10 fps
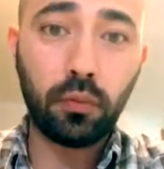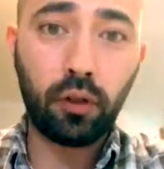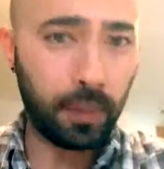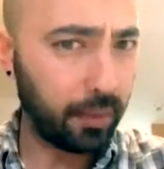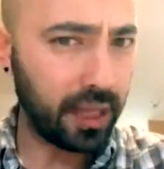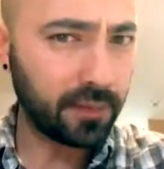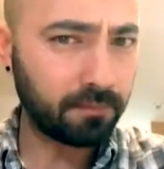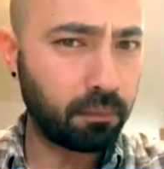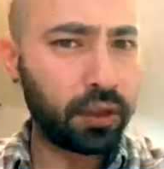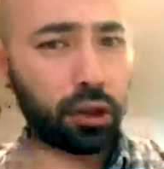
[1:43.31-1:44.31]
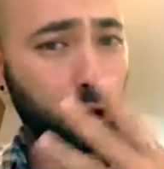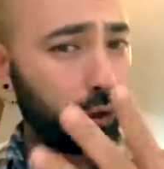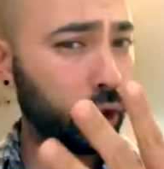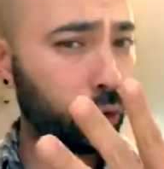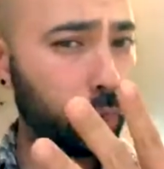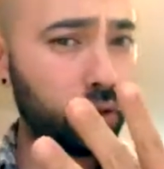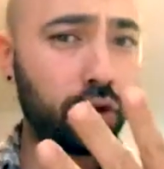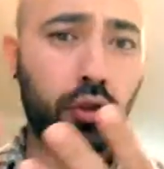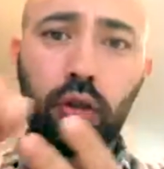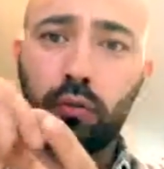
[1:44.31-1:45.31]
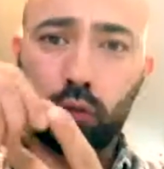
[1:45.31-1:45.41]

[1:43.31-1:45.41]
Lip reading: Remember that? With the three groups.